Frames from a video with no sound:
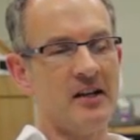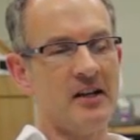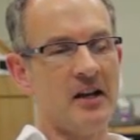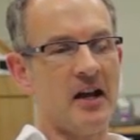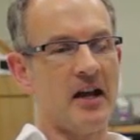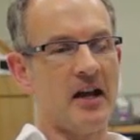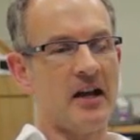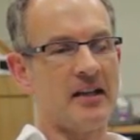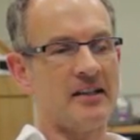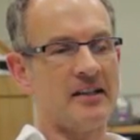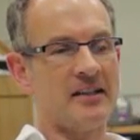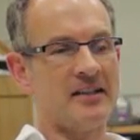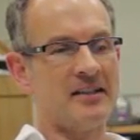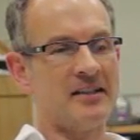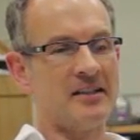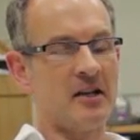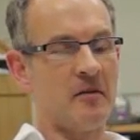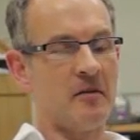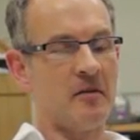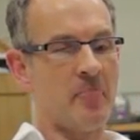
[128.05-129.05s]
And
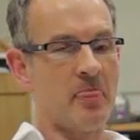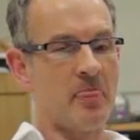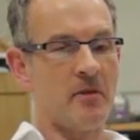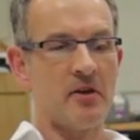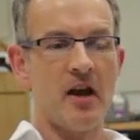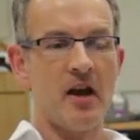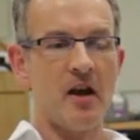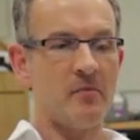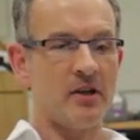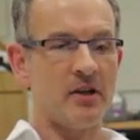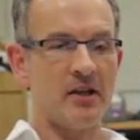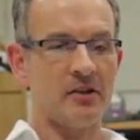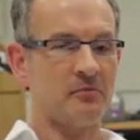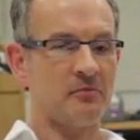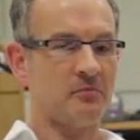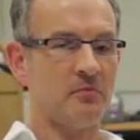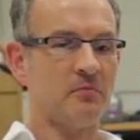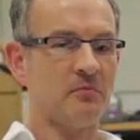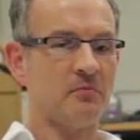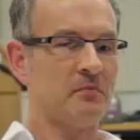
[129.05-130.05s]
yeah, I mean,
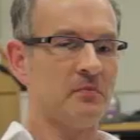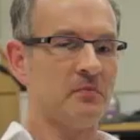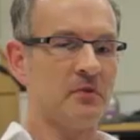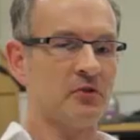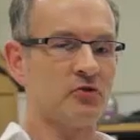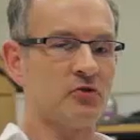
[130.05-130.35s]
it's